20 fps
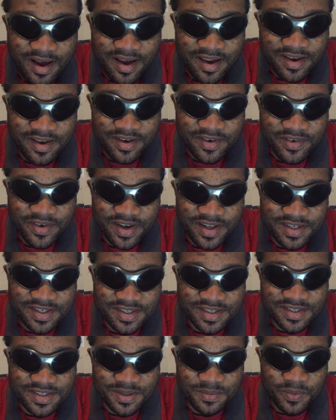are in a
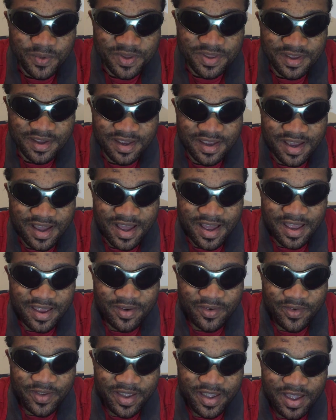relationship with a
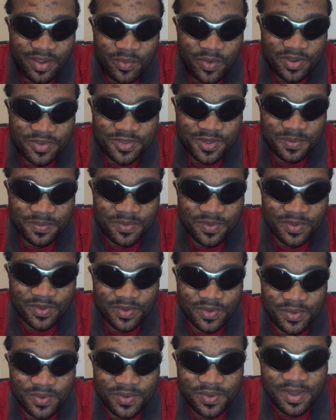guy or a guy walks up
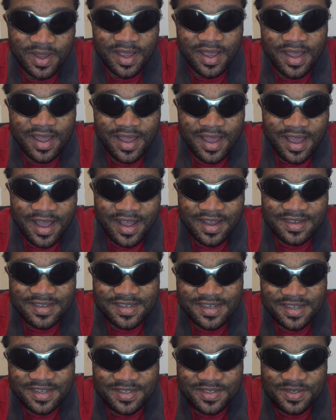to you
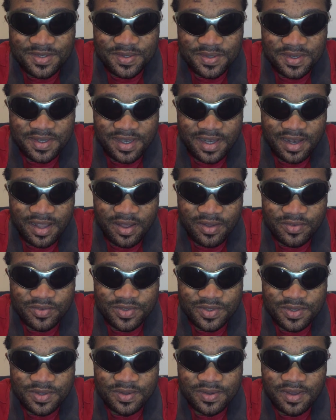and tells you he
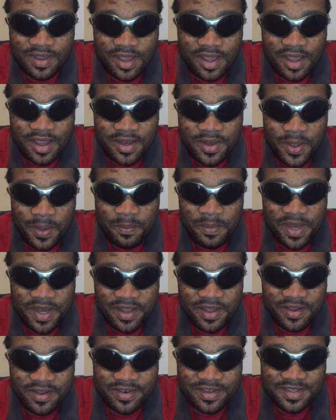loves you, don't be
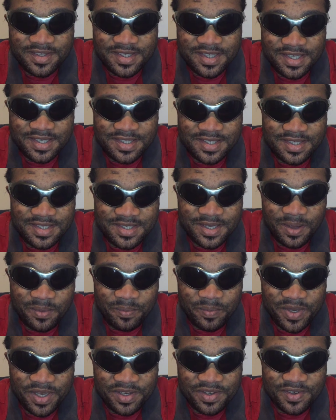in a hurry to just
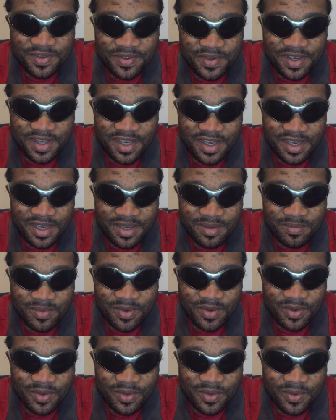jump into him,
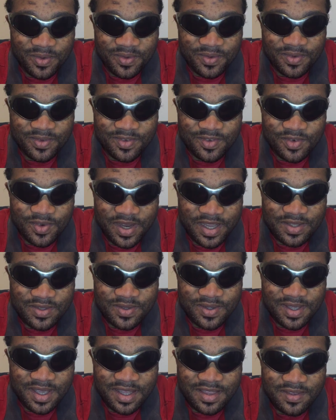you know. Try
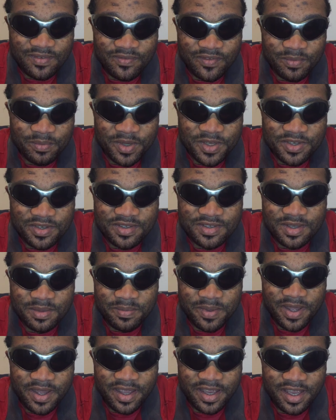to get information
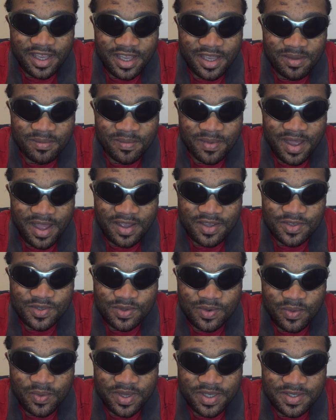about him.
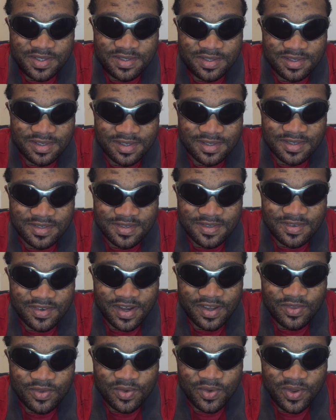Ask questions.
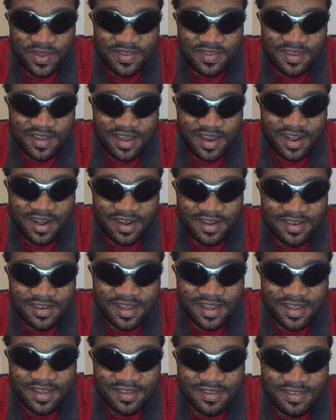Try to know his
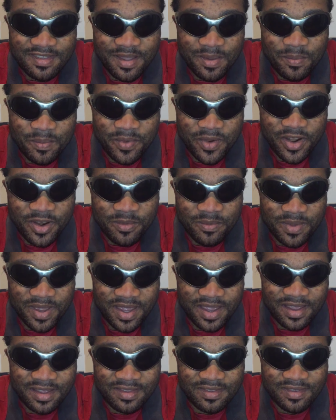character, his
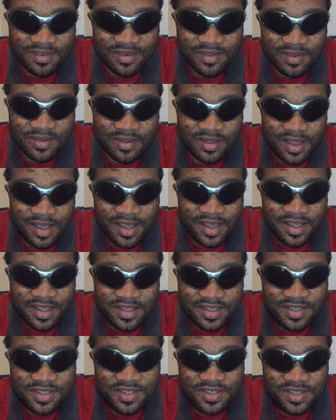temperament, you know,
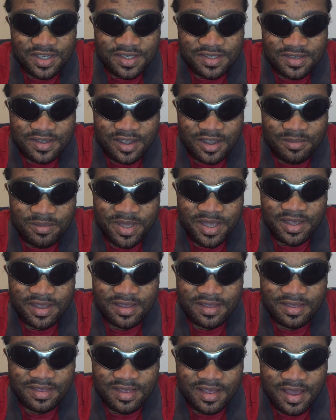his
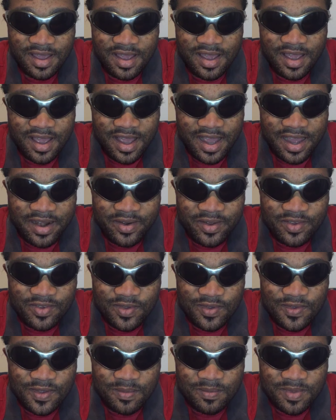shortcomings. And
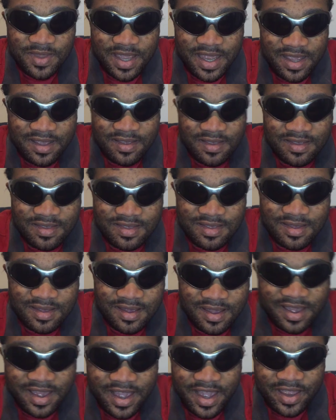also sometimes
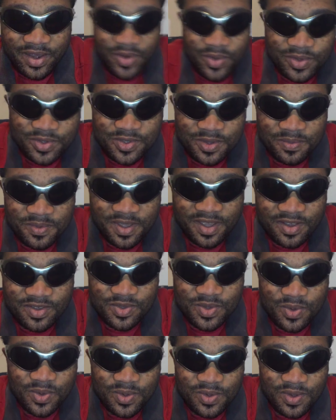I know some
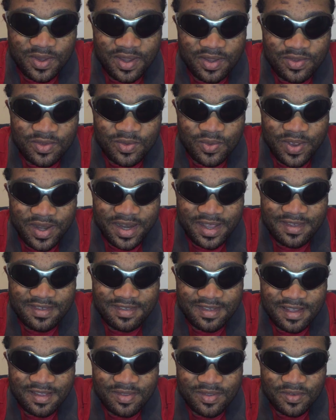girls go to an
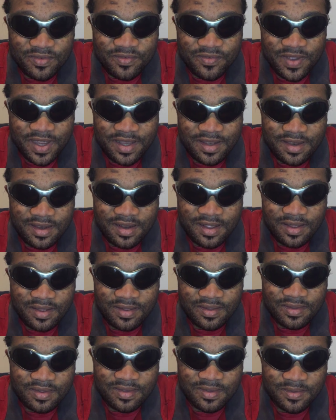extent of finding
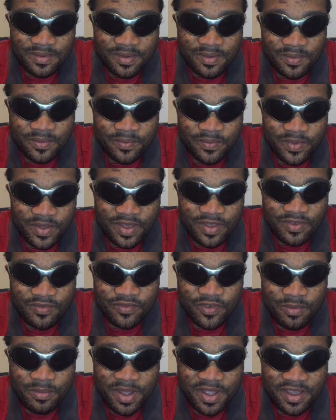out his
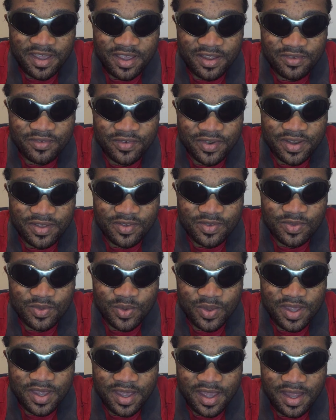former girlfriends
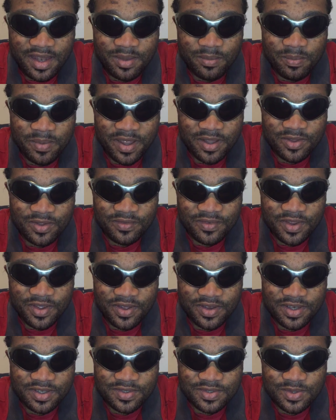to hear the part of
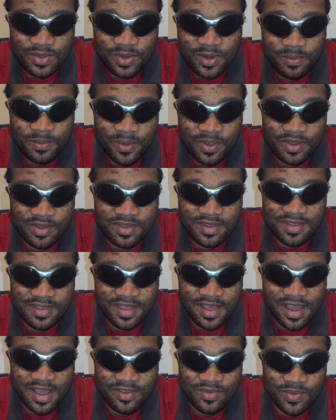the other story, because
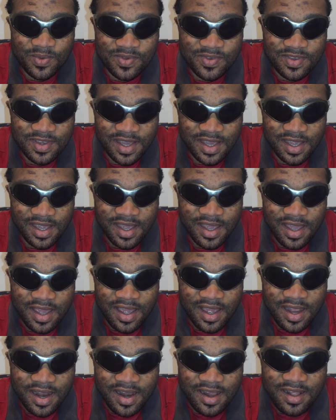these guys will say,
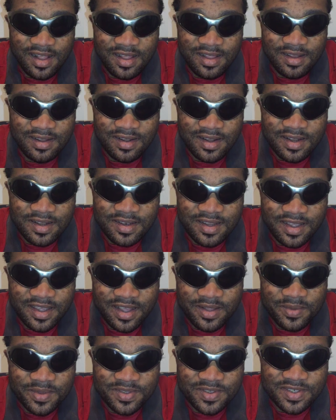"Oh, the
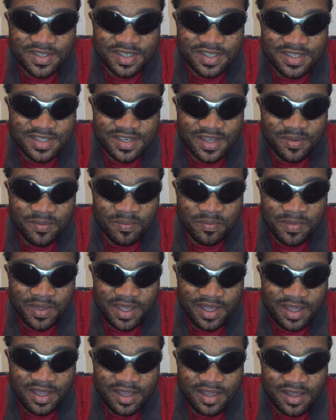girl was cheating on
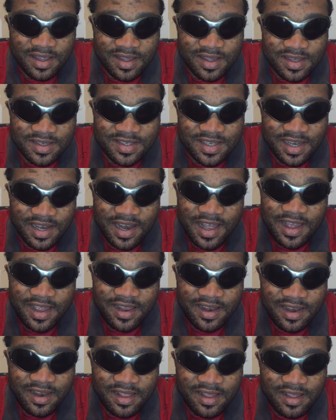me. She
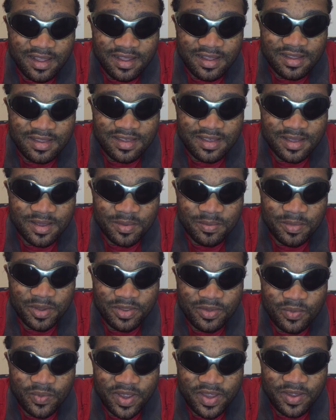lied a lot."
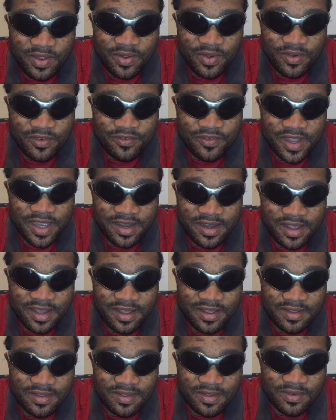But when you go find
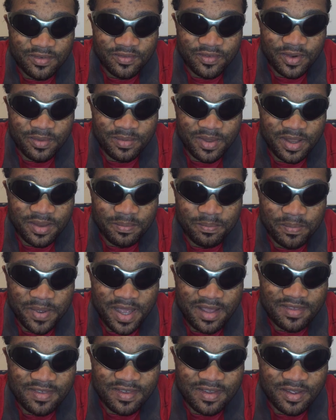out from the
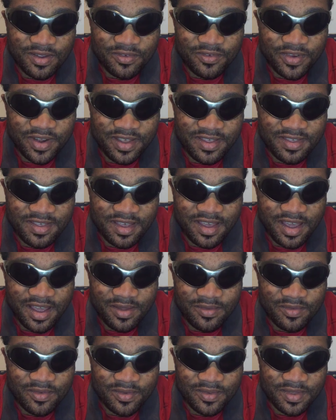past girlfriends he
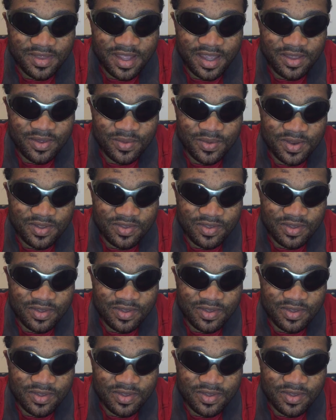have, then you